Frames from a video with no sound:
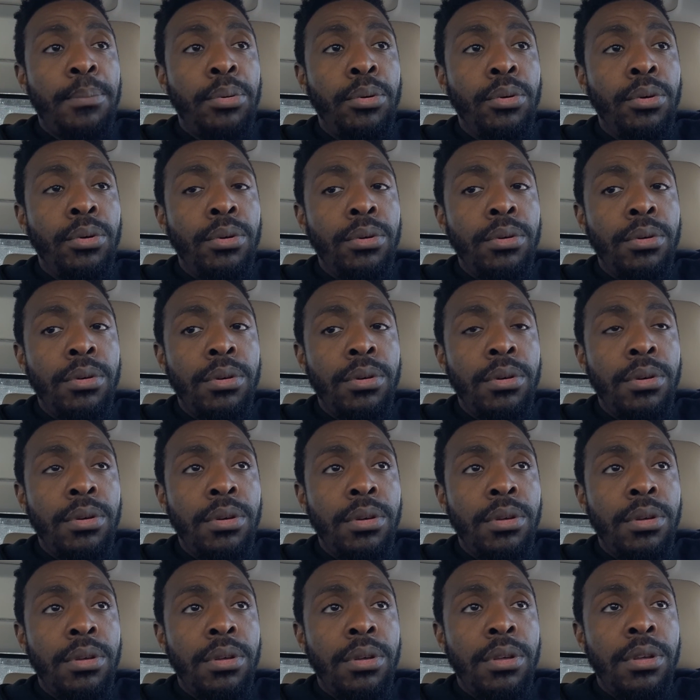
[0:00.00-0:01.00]
pool
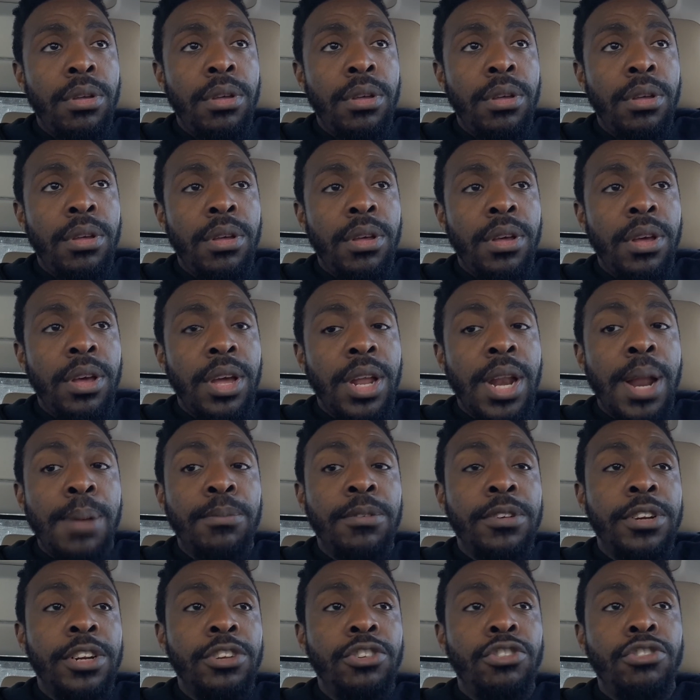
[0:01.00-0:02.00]
and I'm
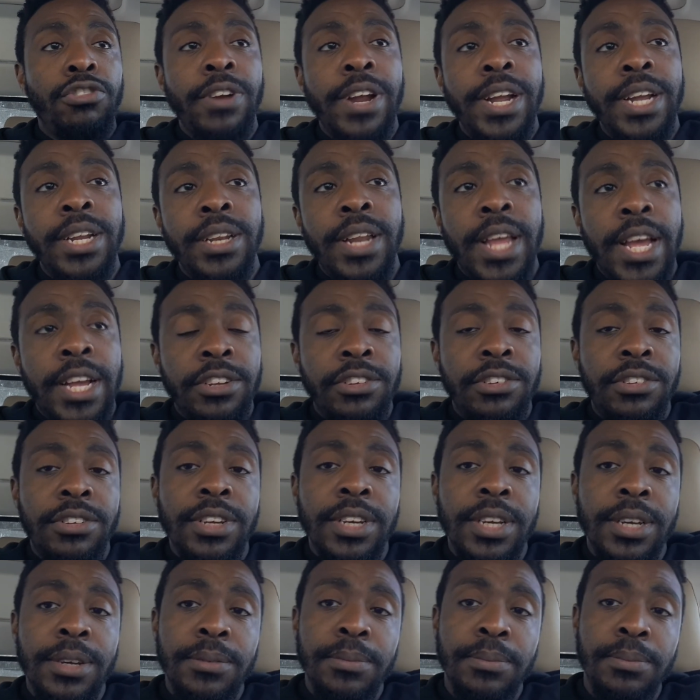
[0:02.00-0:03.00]
going to drain that
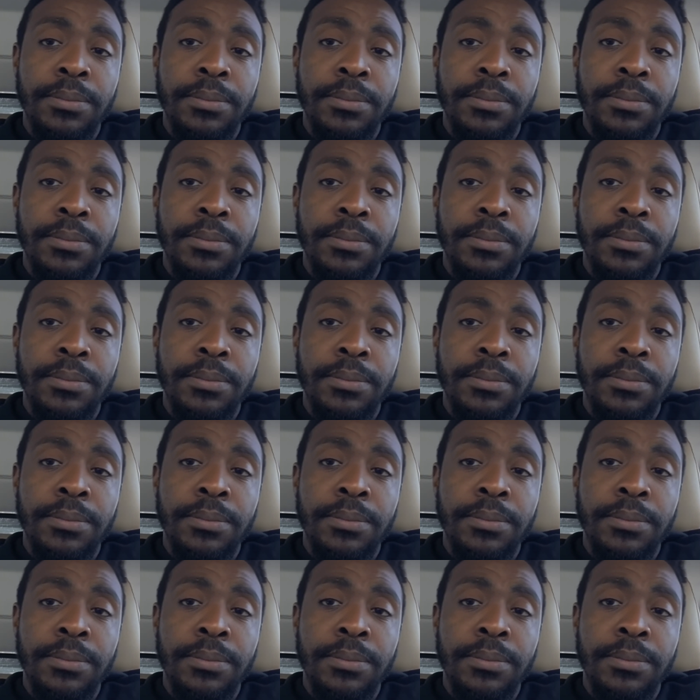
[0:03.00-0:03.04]
shit.